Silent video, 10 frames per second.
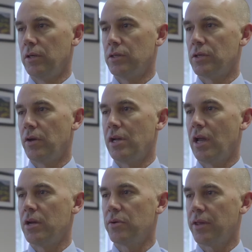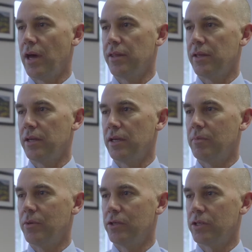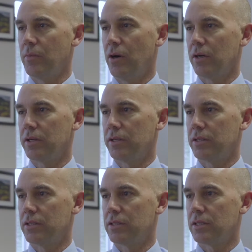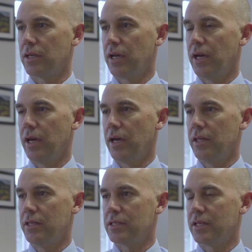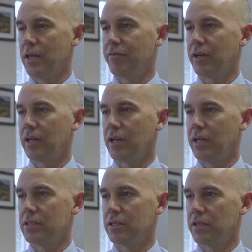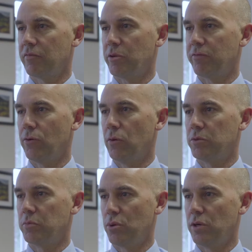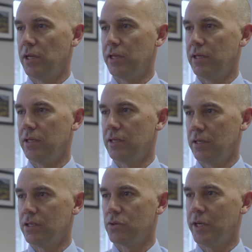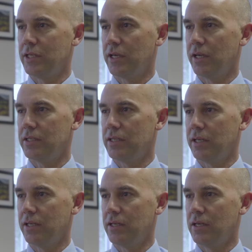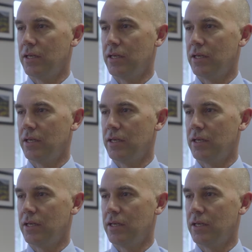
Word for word: So in line with other emerging markets, uh, the South African assets have performed poorly in 2018.